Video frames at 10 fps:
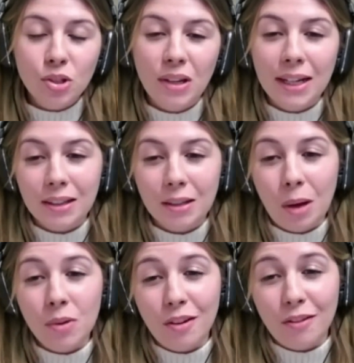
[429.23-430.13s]
We also
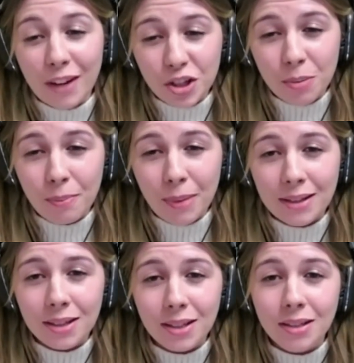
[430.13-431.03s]
linked them up with our
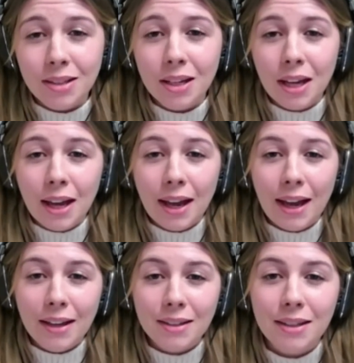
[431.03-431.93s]
friendship ambassadors,
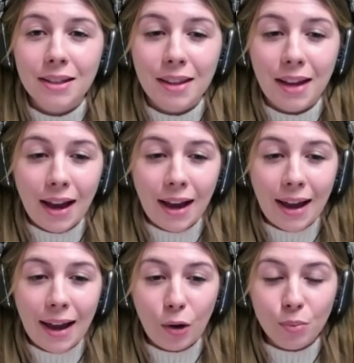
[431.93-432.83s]
as
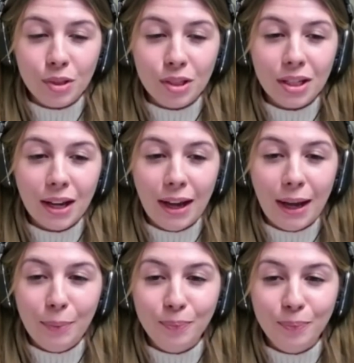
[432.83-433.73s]
that helped